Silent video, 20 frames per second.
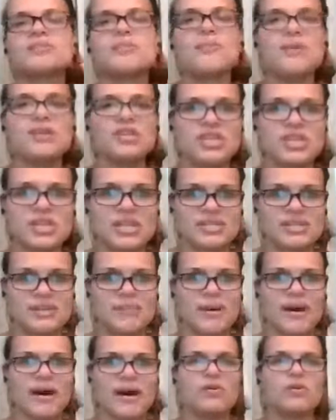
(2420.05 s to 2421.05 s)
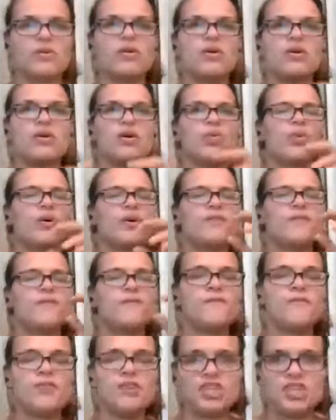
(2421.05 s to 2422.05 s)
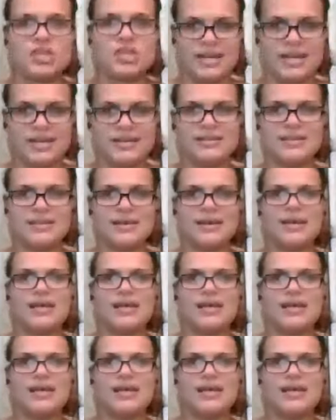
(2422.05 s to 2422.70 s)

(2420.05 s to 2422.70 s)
mission is about, what the vision is?